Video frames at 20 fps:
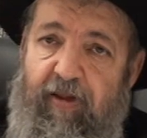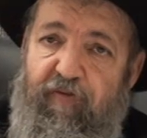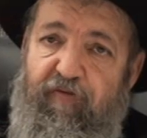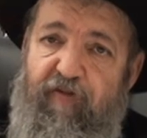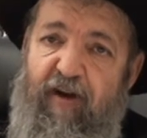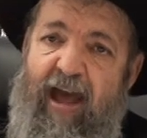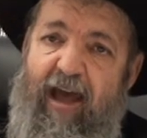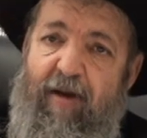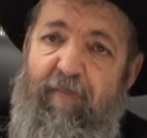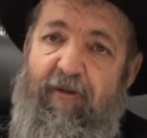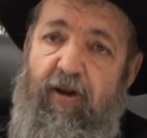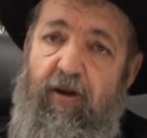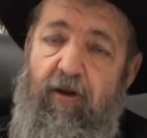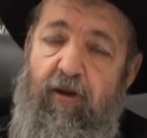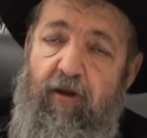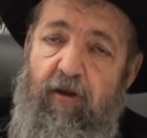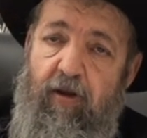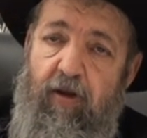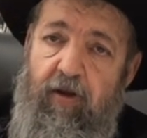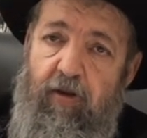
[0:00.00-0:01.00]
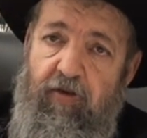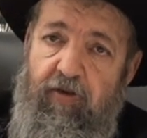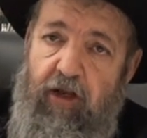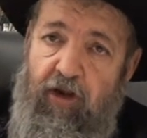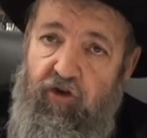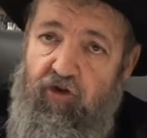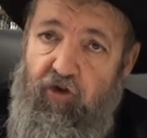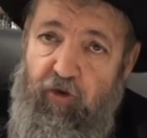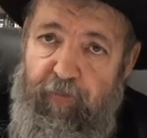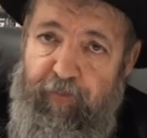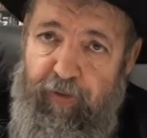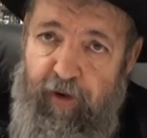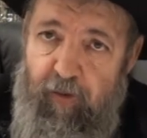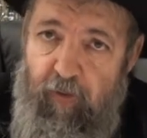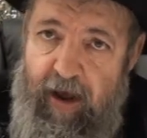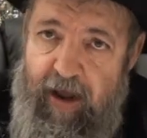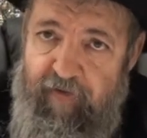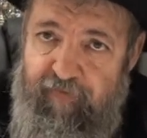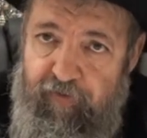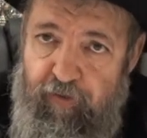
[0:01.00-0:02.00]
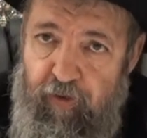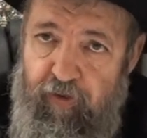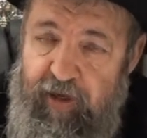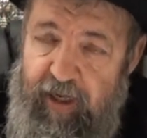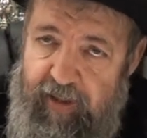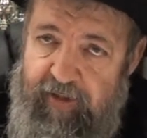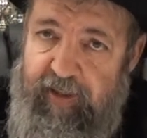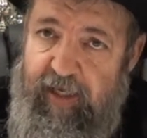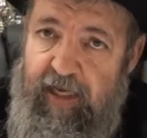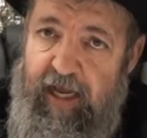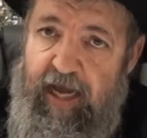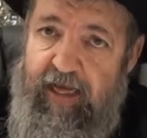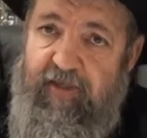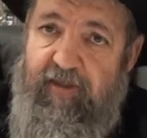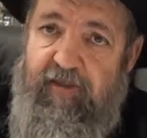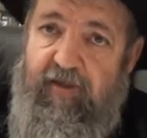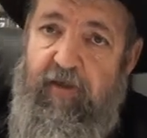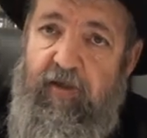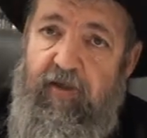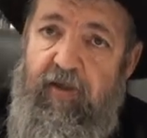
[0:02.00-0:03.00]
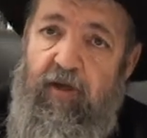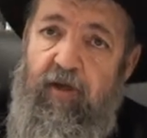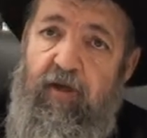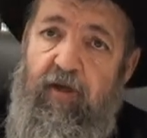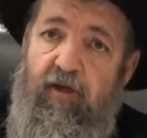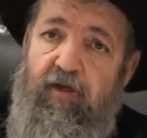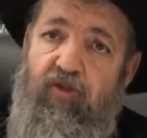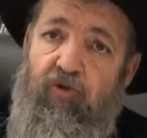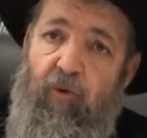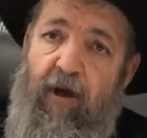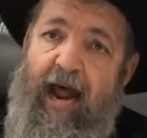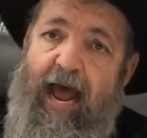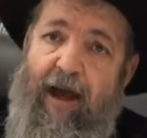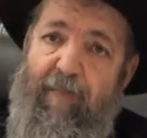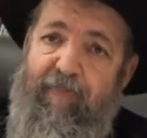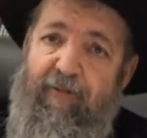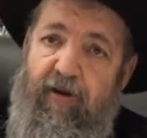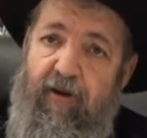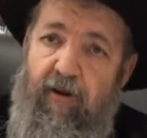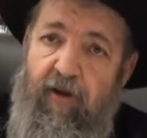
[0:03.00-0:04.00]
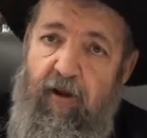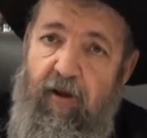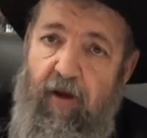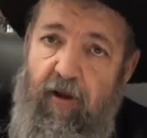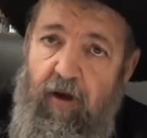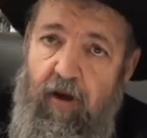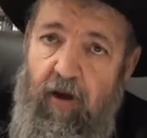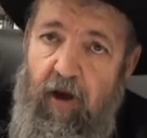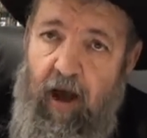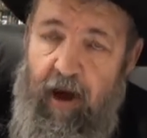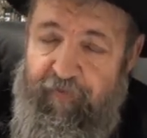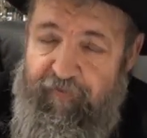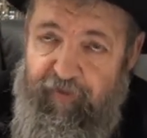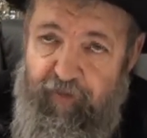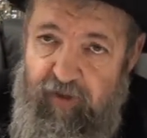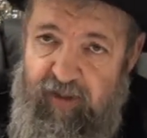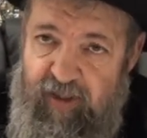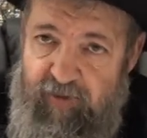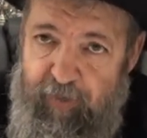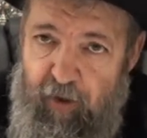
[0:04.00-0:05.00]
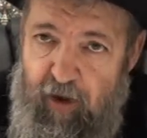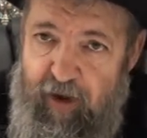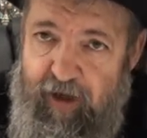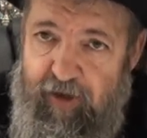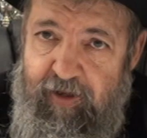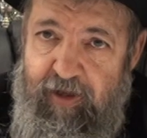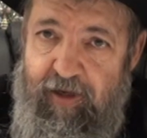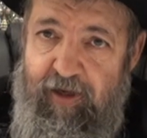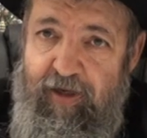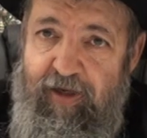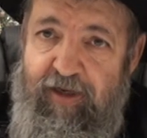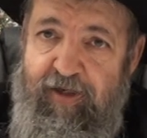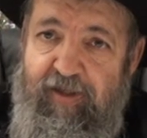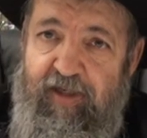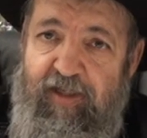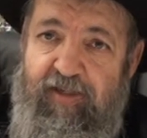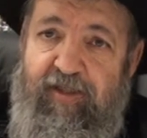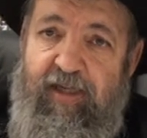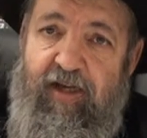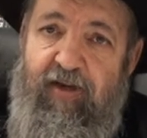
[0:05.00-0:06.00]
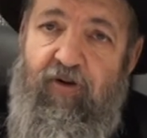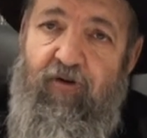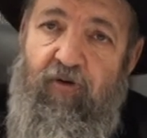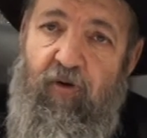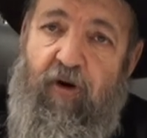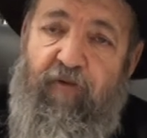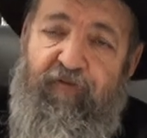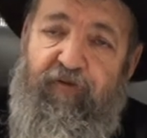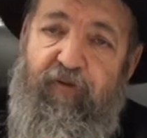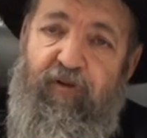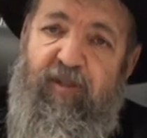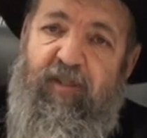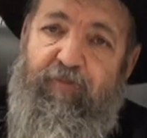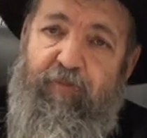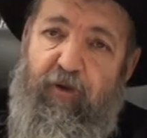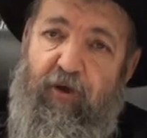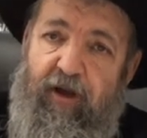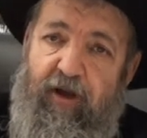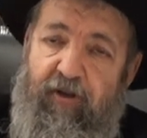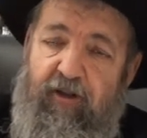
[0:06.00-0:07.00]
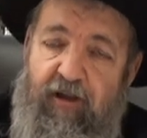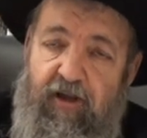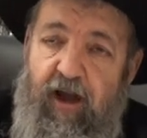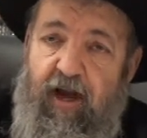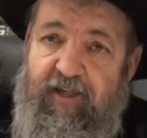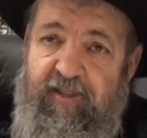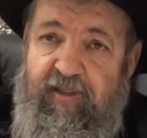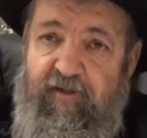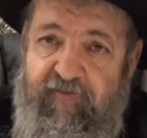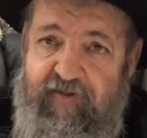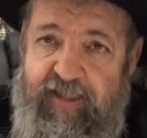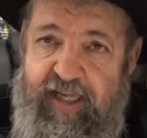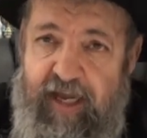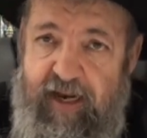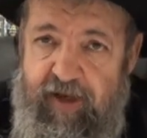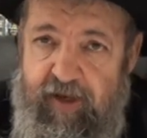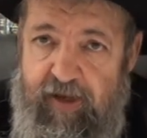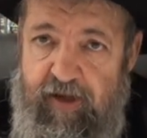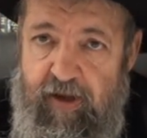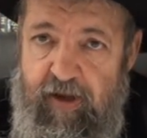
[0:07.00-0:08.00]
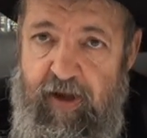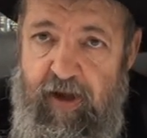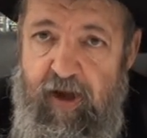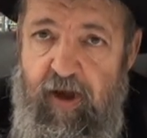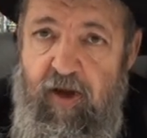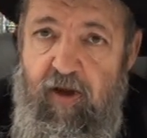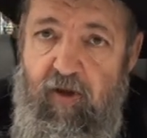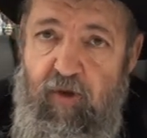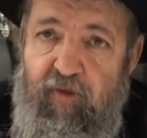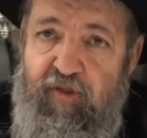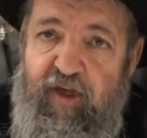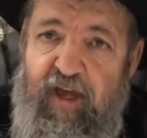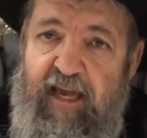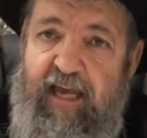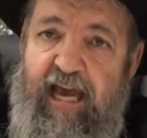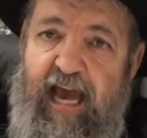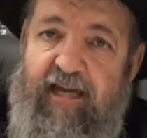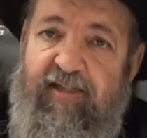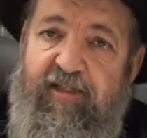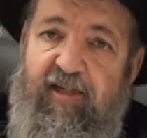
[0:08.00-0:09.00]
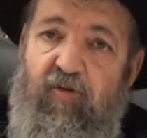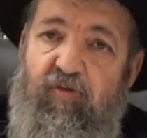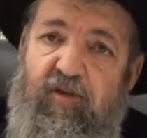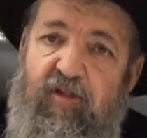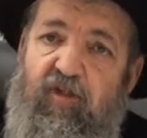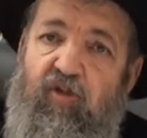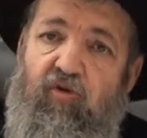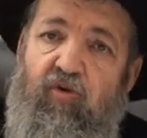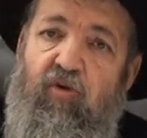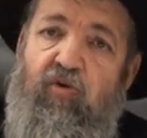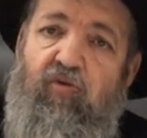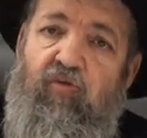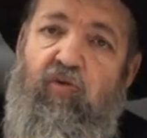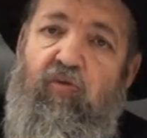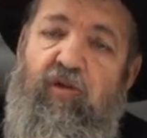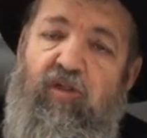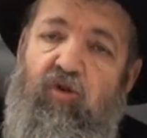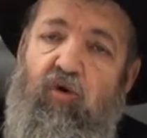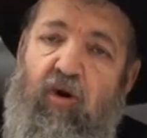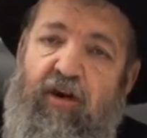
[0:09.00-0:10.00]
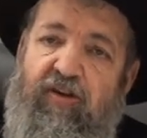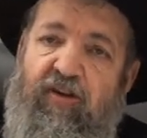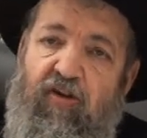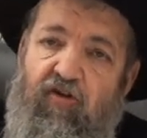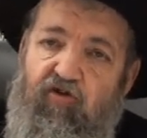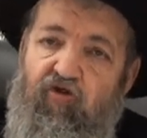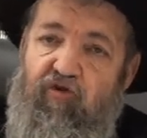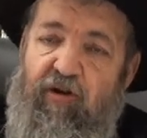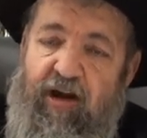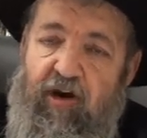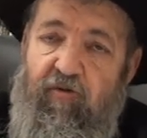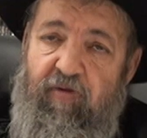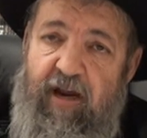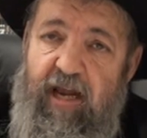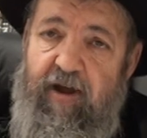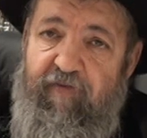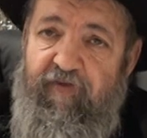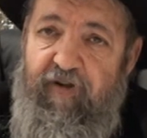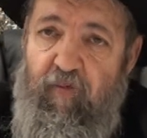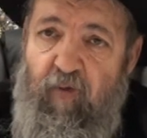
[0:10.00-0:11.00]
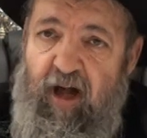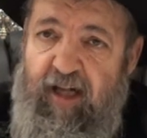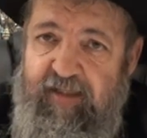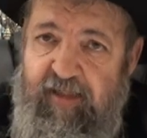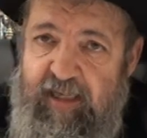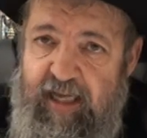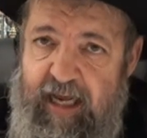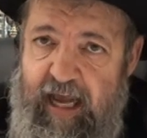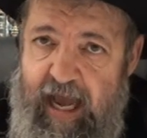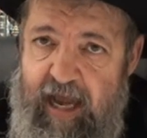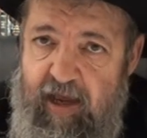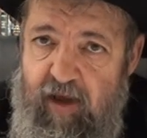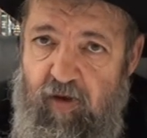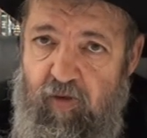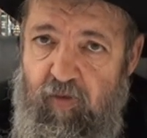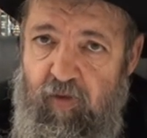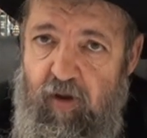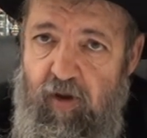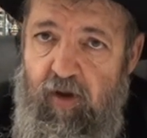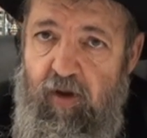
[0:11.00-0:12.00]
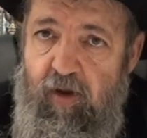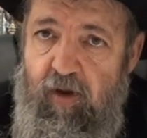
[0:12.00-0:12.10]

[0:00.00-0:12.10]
the famine. Didn't you put away food? They said, yes. So what happened? Our food spoiled. So he said, your food spoiled, Yosef's didn't. You think he has to res- resort to trickery if he wants to get you?